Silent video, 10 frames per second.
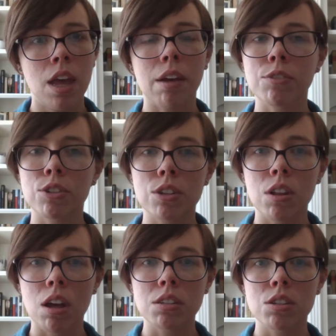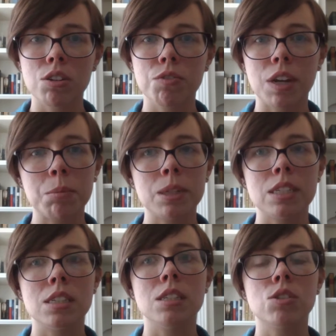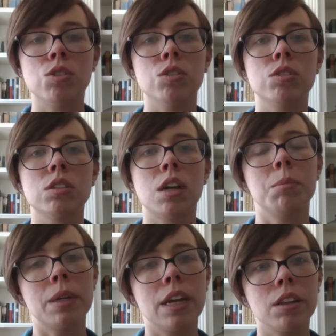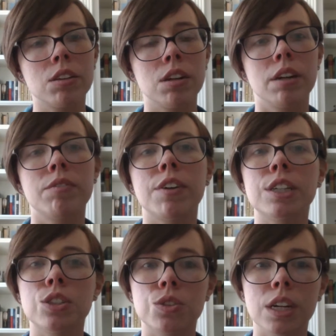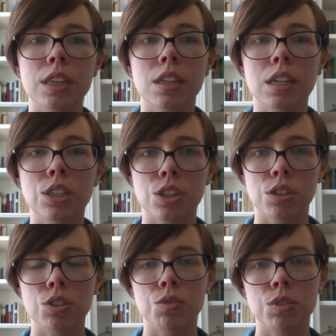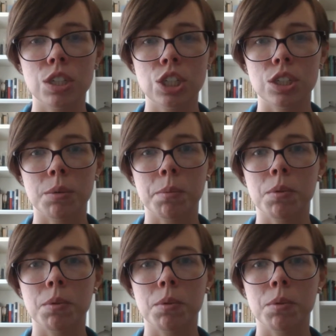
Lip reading: After the loss of their families, these girls come together and find strength in each other's friendship